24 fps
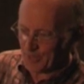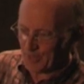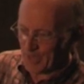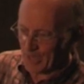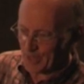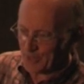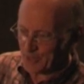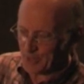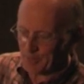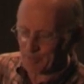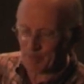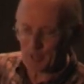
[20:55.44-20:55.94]
I
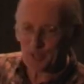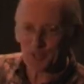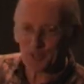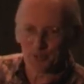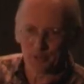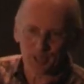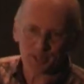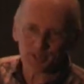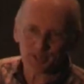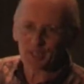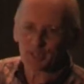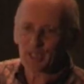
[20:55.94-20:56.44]
should have been
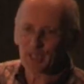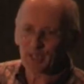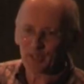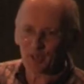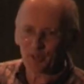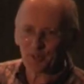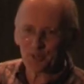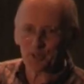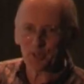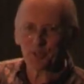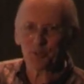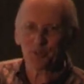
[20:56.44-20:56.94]
stricter, he
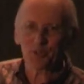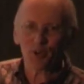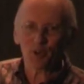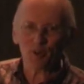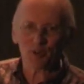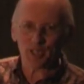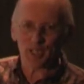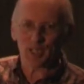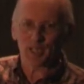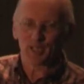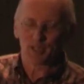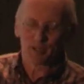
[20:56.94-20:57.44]
got too
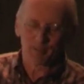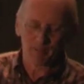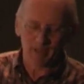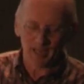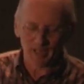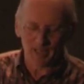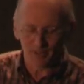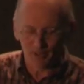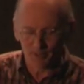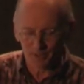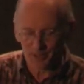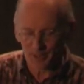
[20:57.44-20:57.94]
cocky
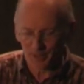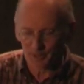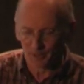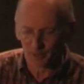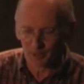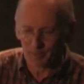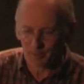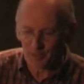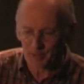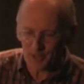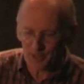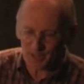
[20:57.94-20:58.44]
about using all
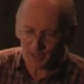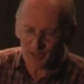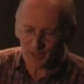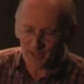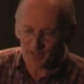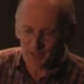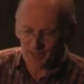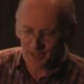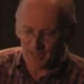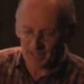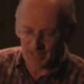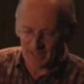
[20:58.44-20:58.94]
the
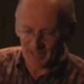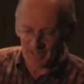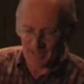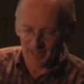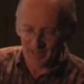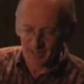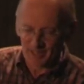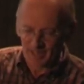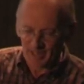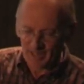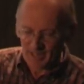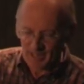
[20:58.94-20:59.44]
machines,
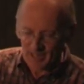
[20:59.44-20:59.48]
and